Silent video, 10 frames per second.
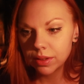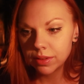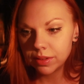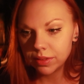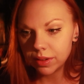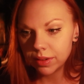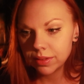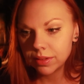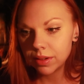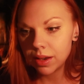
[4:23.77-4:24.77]
She
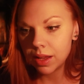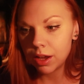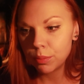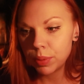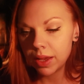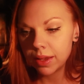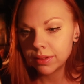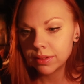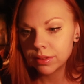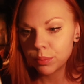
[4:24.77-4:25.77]
does not allow
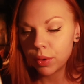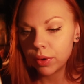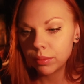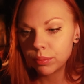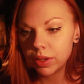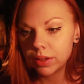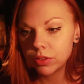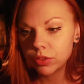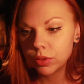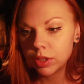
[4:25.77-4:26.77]
past
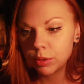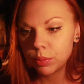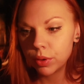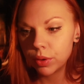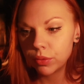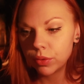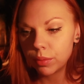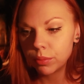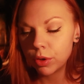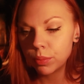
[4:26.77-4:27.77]
disappointments to keep her
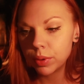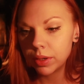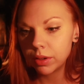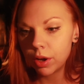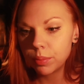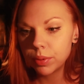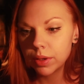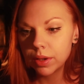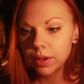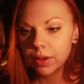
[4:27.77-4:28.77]
from opening up
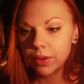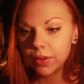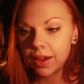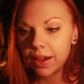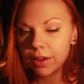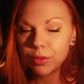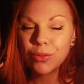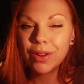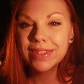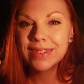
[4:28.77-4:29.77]
her heart
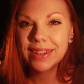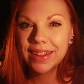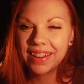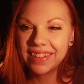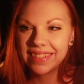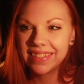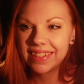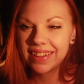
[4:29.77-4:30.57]
once again.